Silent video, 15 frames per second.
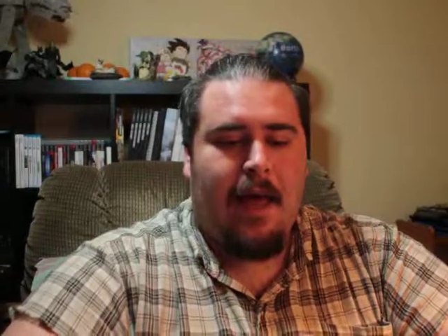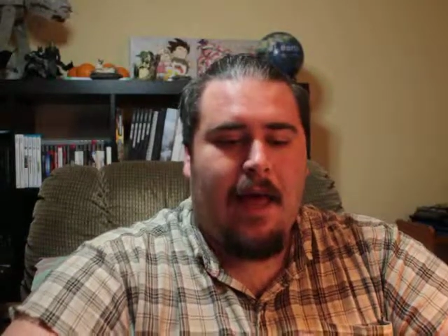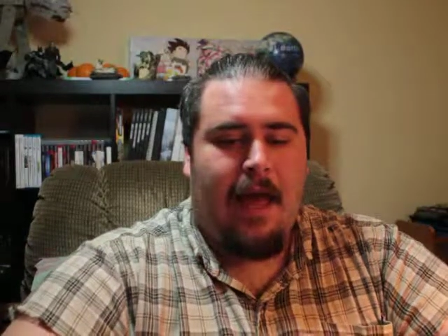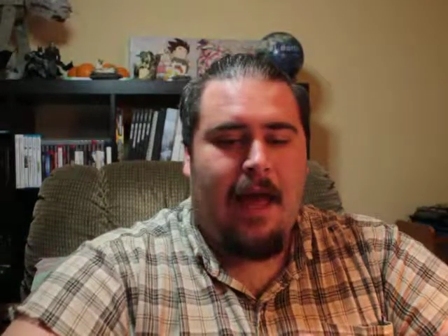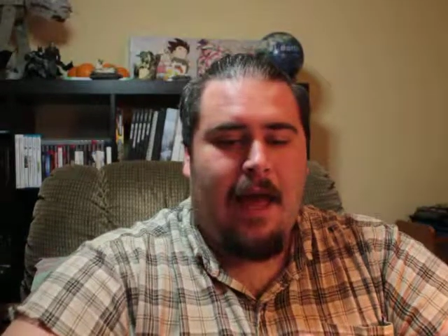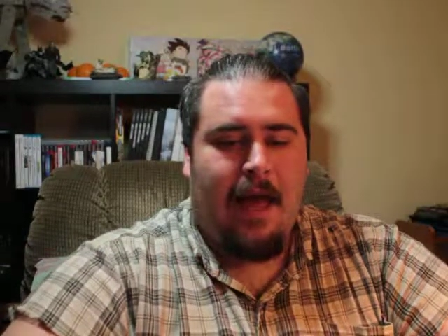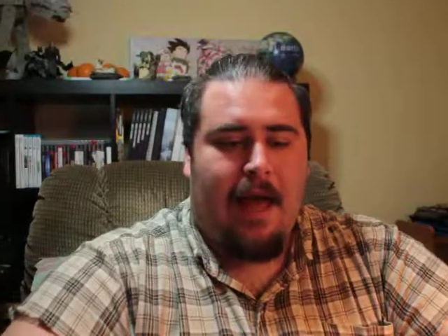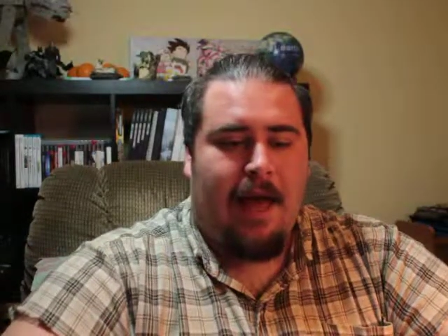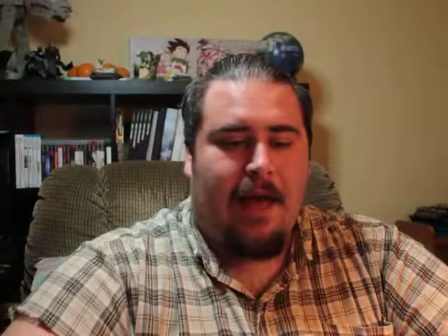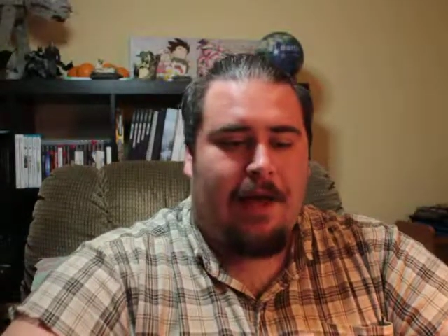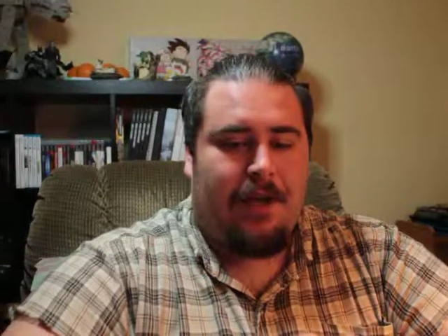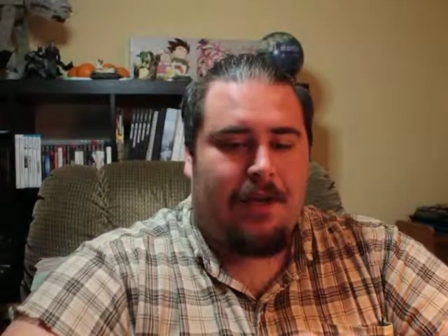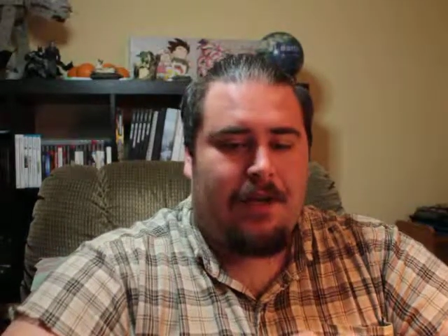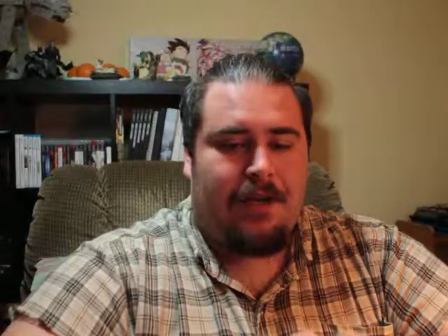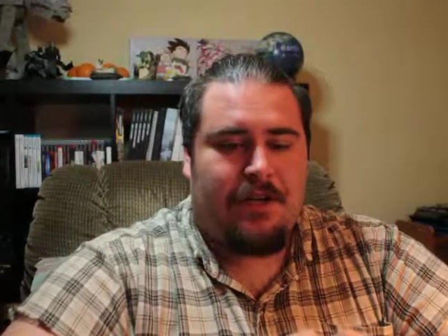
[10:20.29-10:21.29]

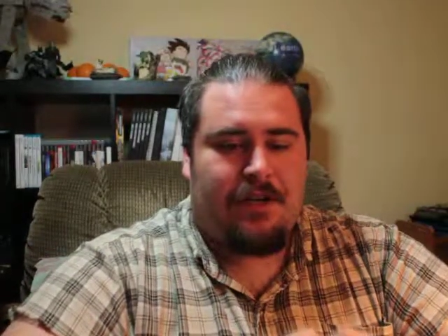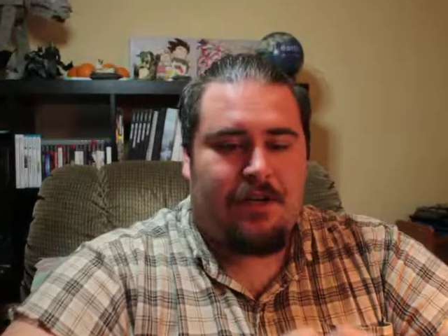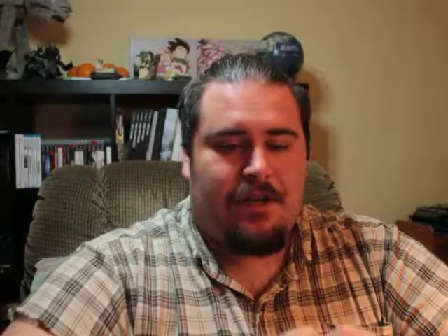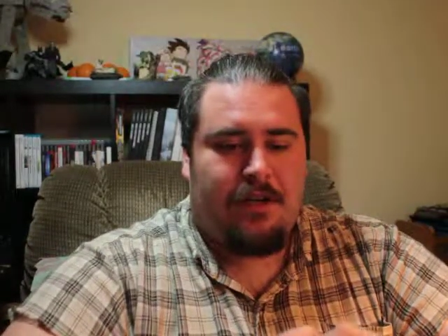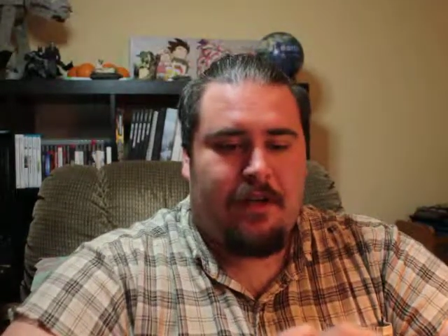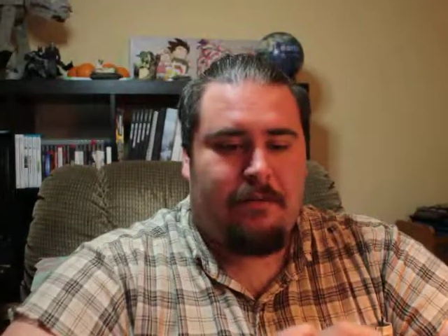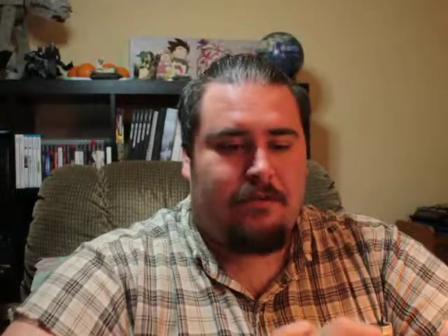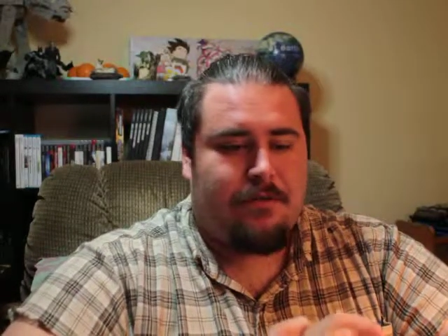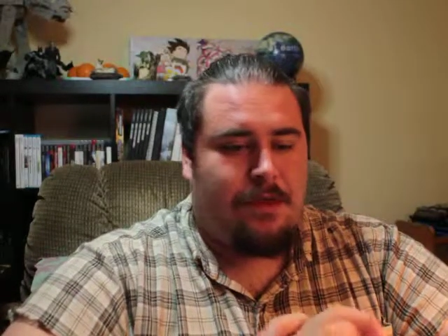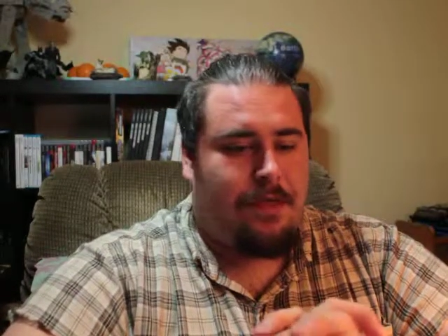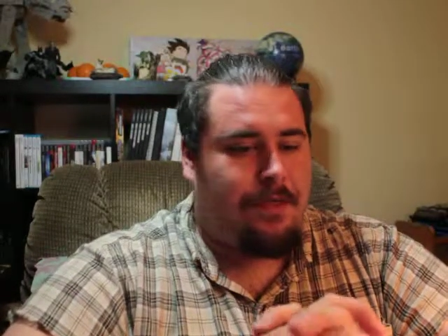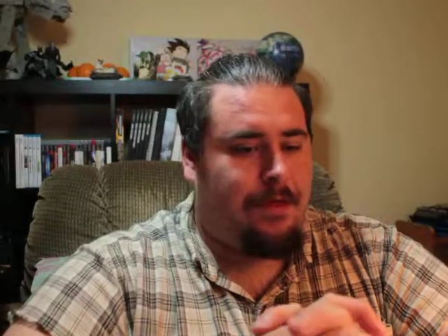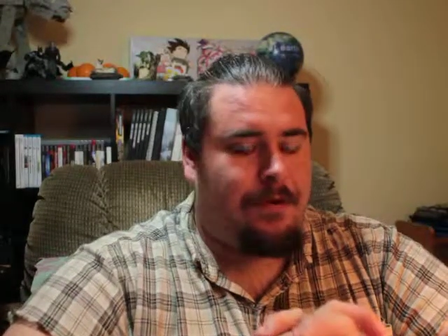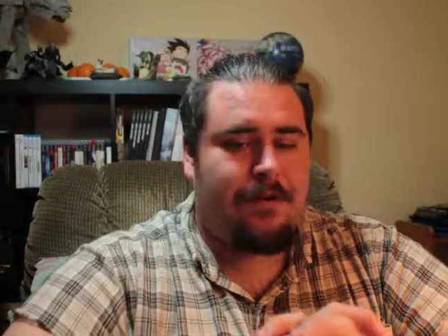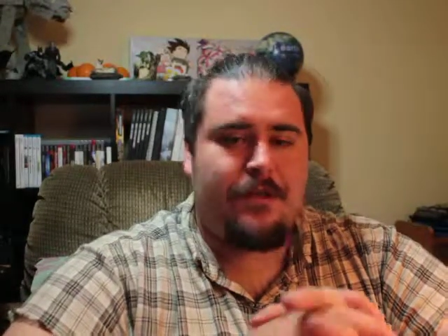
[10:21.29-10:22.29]
And it was
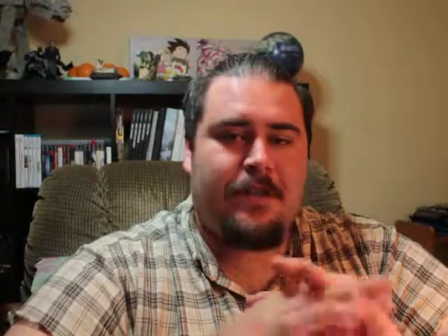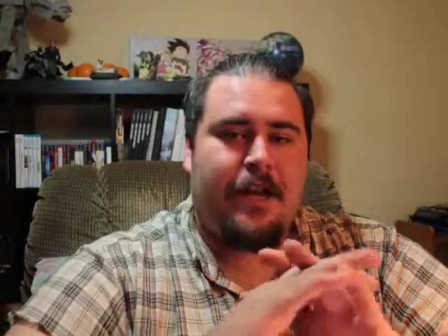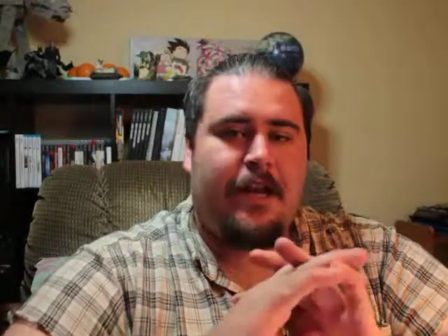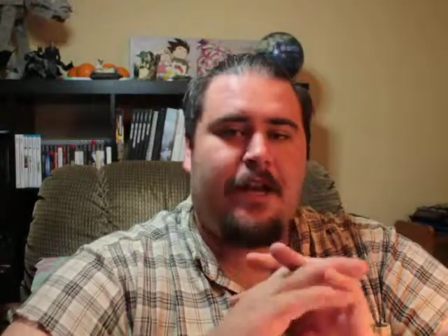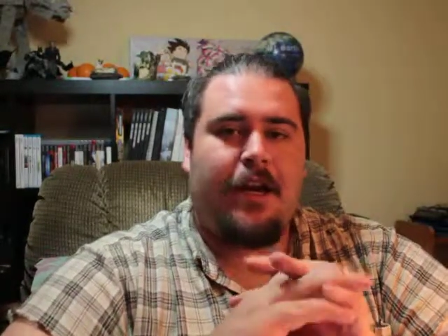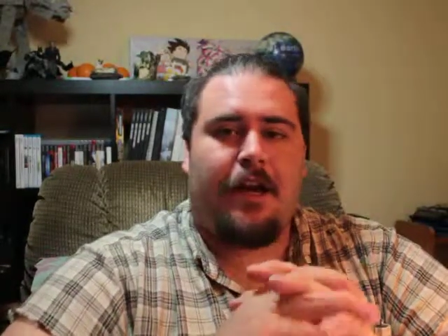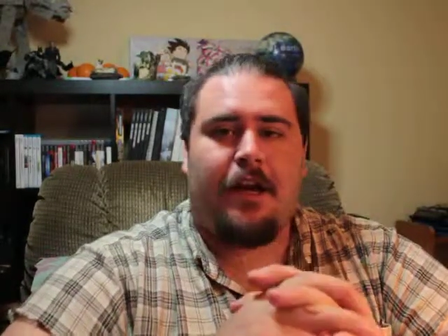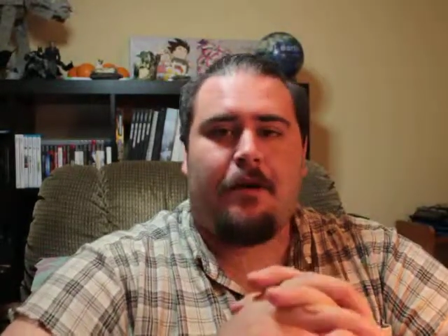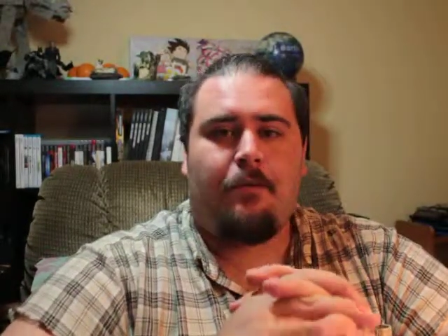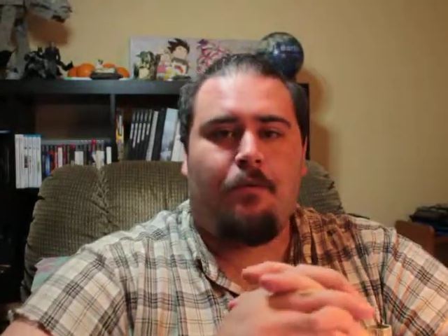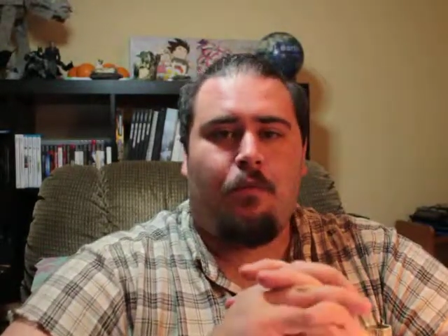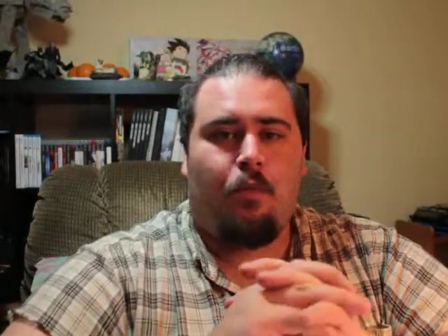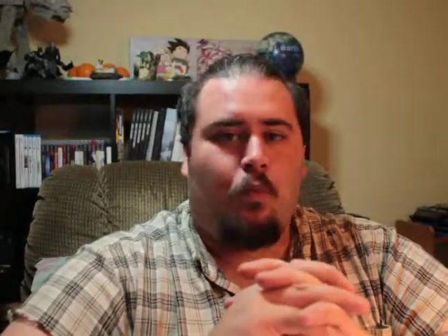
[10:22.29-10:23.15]
Thursday night.